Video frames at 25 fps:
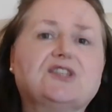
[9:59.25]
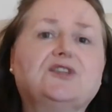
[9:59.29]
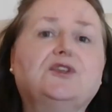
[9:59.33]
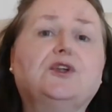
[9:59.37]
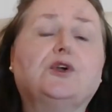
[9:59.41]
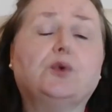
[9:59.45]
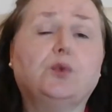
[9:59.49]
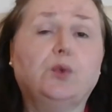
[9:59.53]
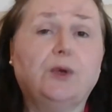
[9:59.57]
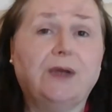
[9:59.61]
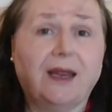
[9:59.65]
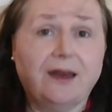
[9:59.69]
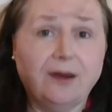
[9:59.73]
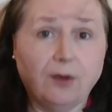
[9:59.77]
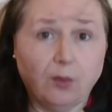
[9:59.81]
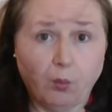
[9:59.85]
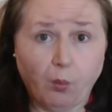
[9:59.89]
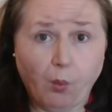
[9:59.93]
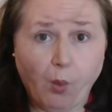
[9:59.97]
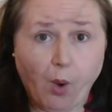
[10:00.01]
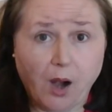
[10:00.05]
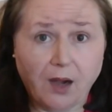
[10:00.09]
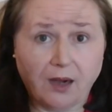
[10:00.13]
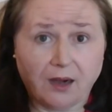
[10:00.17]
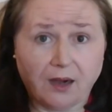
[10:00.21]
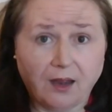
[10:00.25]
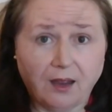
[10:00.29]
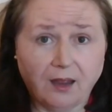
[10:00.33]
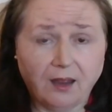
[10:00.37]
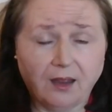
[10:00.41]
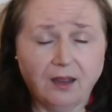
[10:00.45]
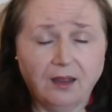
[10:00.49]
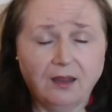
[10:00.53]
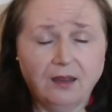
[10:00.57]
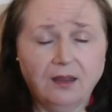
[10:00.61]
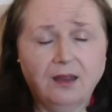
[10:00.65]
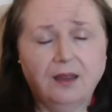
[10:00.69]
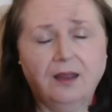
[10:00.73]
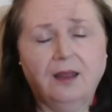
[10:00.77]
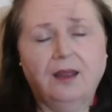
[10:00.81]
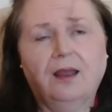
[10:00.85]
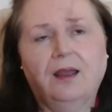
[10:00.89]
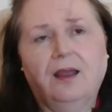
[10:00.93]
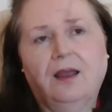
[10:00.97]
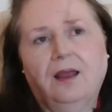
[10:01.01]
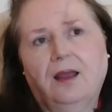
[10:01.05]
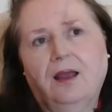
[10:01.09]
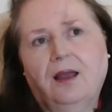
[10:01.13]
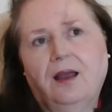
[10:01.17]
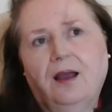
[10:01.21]
in their own inner work.
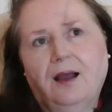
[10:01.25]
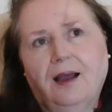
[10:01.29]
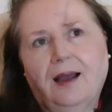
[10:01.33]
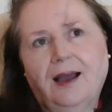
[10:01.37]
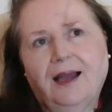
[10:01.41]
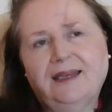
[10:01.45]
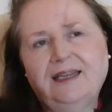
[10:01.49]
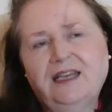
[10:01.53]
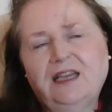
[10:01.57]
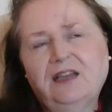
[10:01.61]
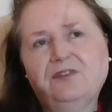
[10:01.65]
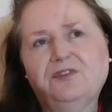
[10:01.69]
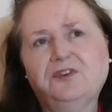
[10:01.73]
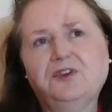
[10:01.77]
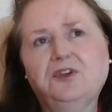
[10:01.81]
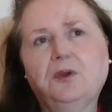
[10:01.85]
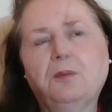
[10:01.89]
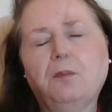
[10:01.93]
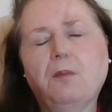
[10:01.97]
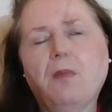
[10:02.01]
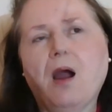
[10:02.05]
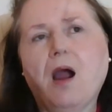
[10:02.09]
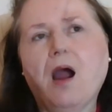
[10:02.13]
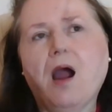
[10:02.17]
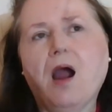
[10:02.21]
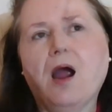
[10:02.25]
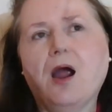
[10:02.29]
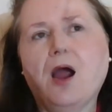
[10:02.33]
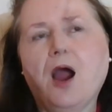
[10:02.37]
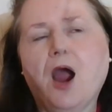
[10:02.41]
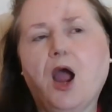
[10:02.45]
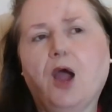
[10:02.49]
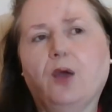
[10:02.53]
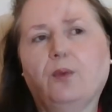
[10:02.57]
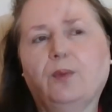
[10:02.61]
And even no matter how